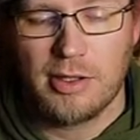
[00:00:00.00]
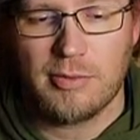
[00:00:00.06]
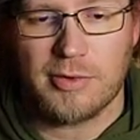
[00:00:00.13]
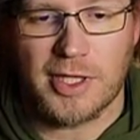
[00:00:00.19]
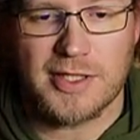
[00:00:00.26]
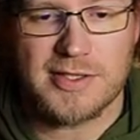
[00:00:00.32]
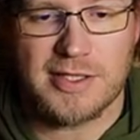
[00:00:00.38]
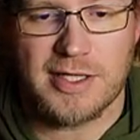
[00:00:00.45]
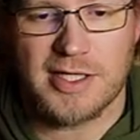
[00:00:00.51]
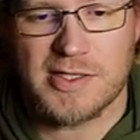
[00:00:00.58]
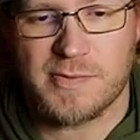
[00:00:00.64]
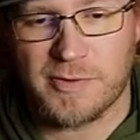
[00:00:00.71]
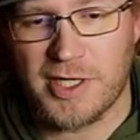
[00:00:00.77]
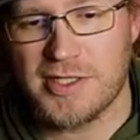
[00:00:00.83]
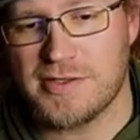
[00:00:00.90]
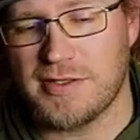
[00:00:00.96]
That's a nice
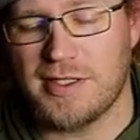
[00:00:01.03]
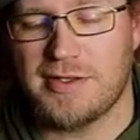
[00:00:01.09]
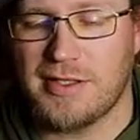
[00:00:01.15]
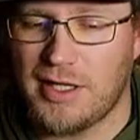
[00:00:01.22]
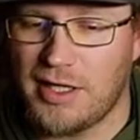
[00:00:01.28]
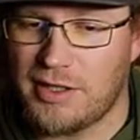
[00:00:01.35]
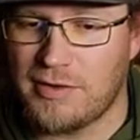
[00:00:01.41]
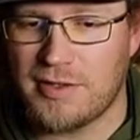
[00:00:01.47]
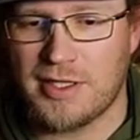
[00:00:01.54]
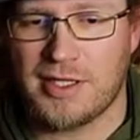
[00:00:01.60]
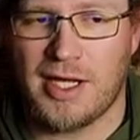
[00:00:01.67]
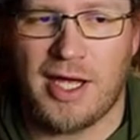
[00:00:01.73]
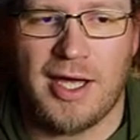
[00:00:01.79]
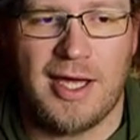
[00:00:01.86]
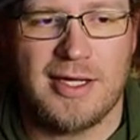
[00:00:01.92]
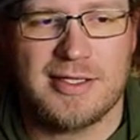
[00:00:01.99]
brace right there, going to
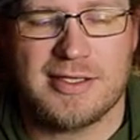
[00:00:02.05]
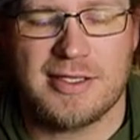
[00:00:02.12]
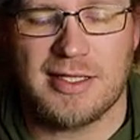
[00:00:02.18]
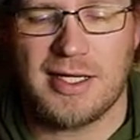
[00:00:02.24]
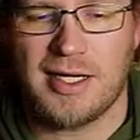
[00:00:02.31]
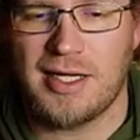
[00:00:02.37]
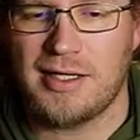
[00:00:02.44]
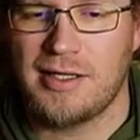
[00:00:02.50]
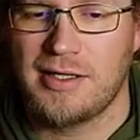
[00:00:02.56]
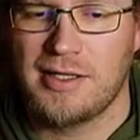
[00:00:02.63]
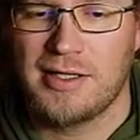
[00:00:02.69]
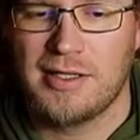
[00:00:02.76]
the high side,